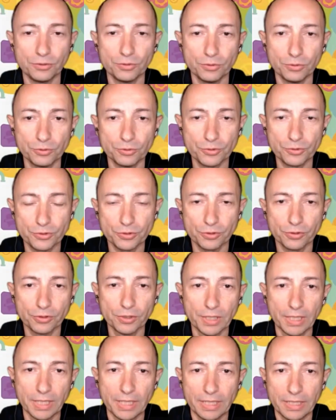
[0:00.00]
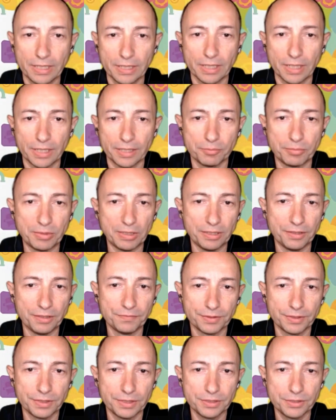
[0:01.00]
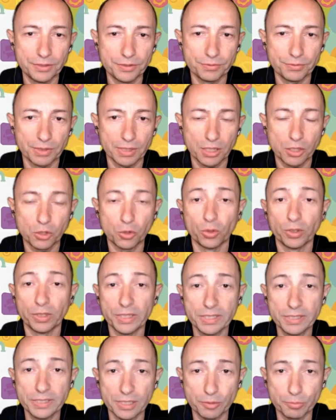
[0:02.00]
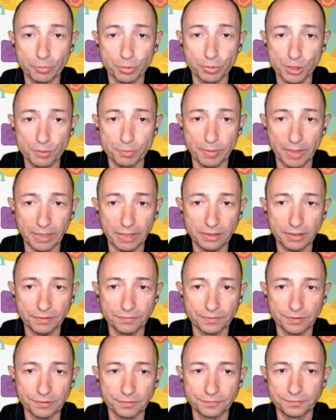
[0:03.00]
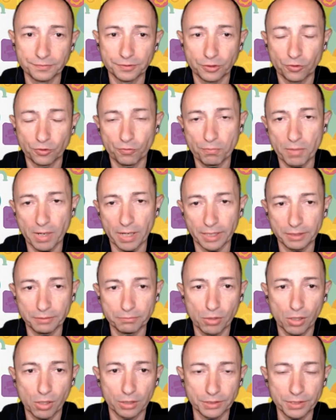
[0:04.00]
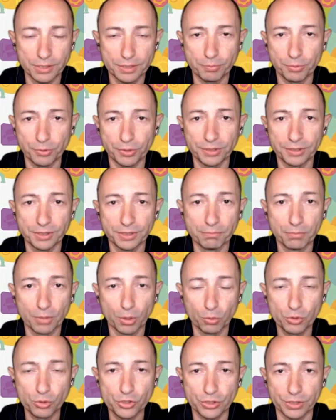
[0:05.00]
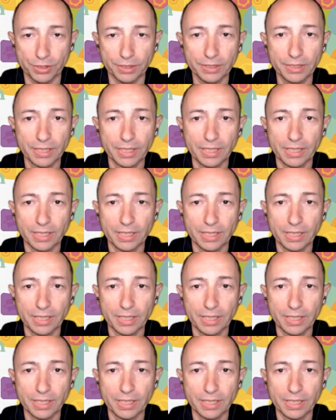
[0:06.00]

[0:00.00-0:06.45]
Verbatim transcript: you also are a believer into a holistic perspective of, you know, mind, body, spirit, emotion,